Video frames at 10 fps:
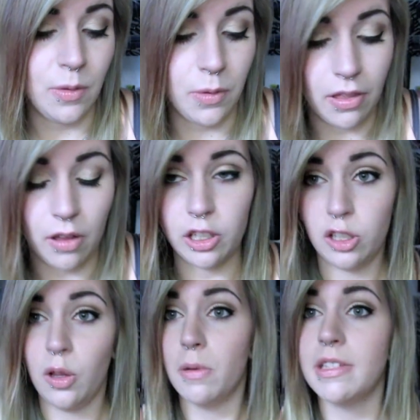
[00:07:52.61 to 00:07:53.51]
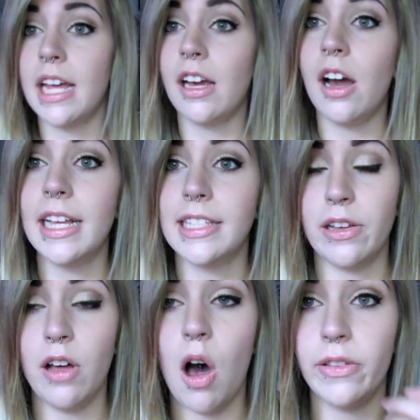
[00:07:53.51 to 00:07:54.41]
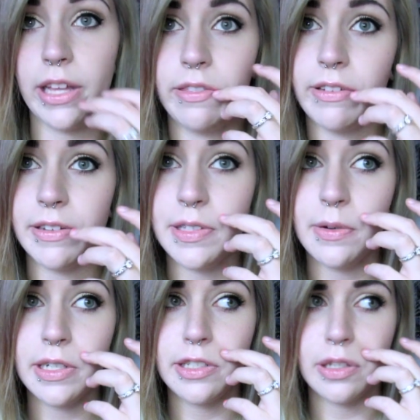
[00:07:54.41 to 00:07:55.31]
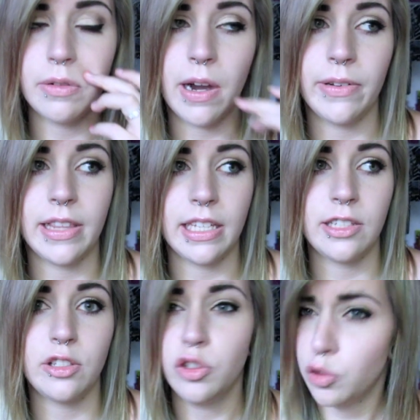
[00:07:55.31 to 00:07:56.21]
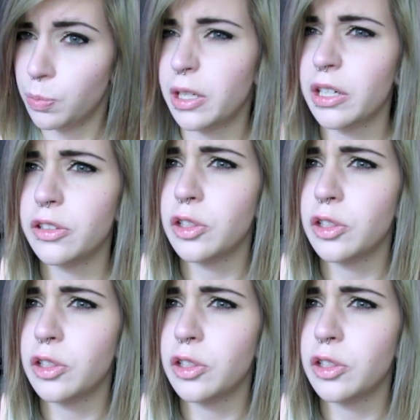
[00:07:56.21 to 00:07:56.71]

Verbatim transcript: with all the clothes I got is an online thrift store so everything's super